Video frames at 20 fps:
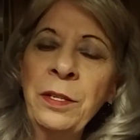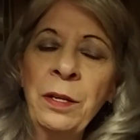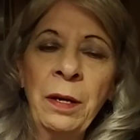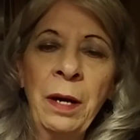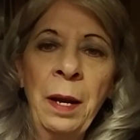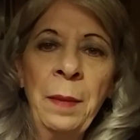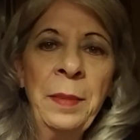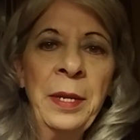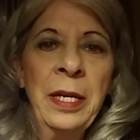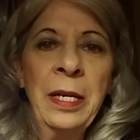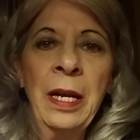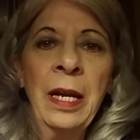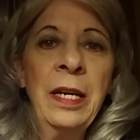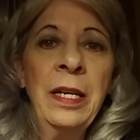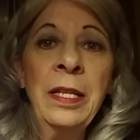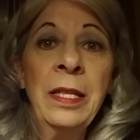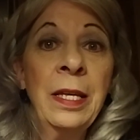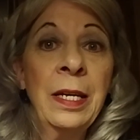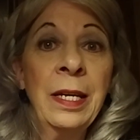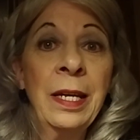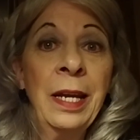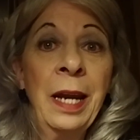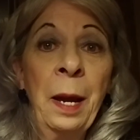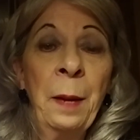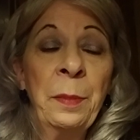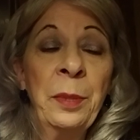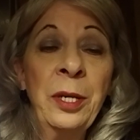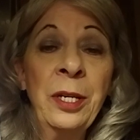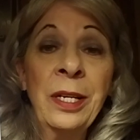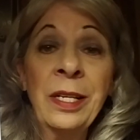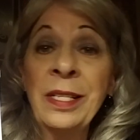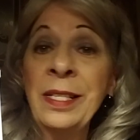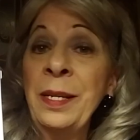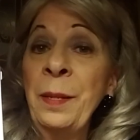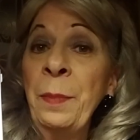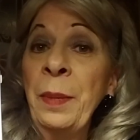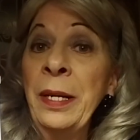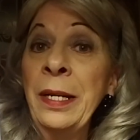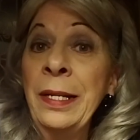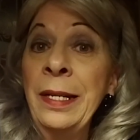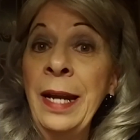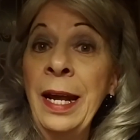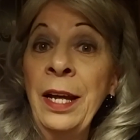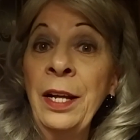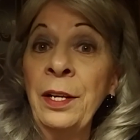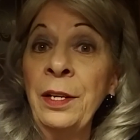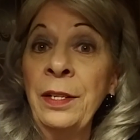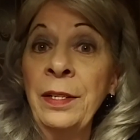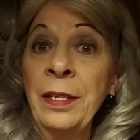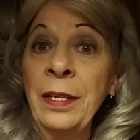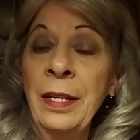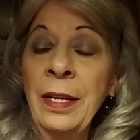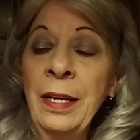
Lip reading: Or, I mean, anything could happen. You can step on a nail.